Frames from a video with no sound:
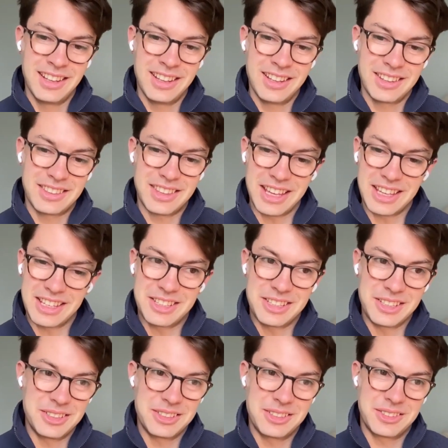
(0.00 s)
Thank
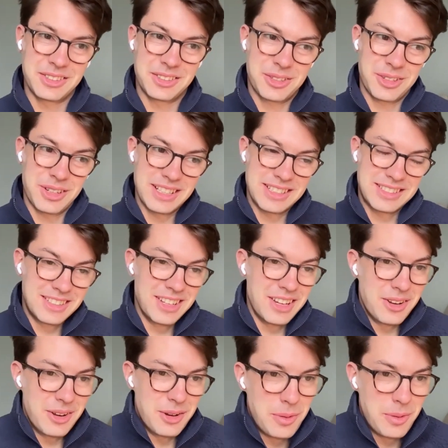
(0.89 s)
you, Chris.
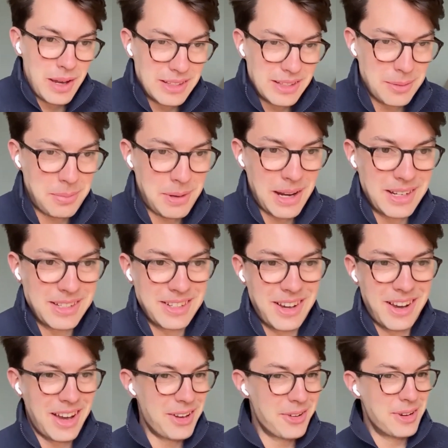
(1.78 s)
No, always a pleasure.
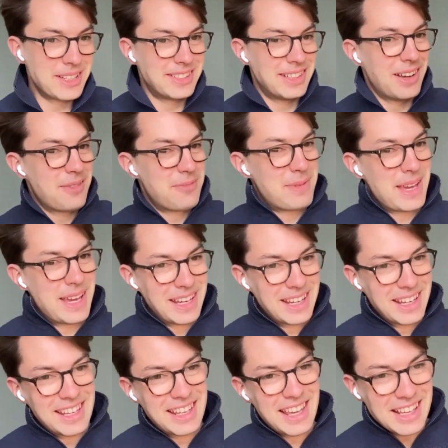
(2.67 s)
I always love
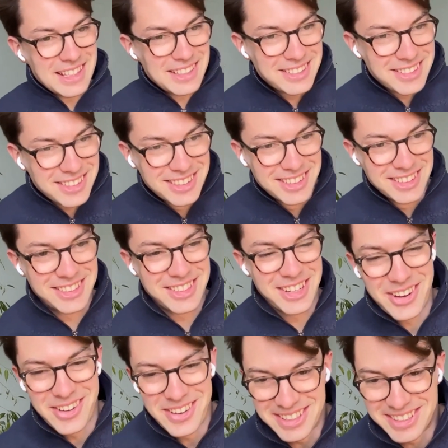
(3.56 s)
being a guest on the
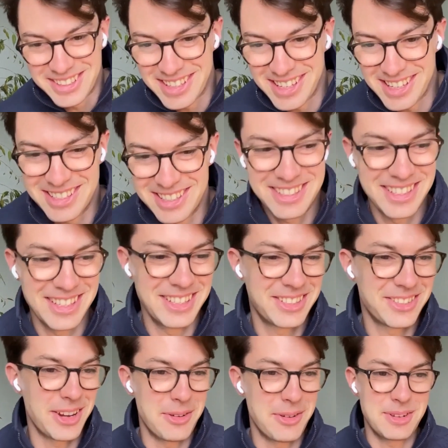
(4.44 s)
show.
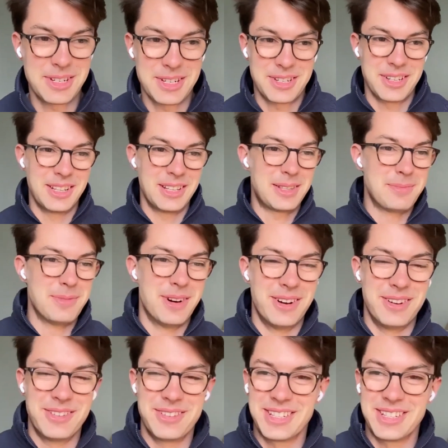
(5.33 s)
It's great. We should do this more.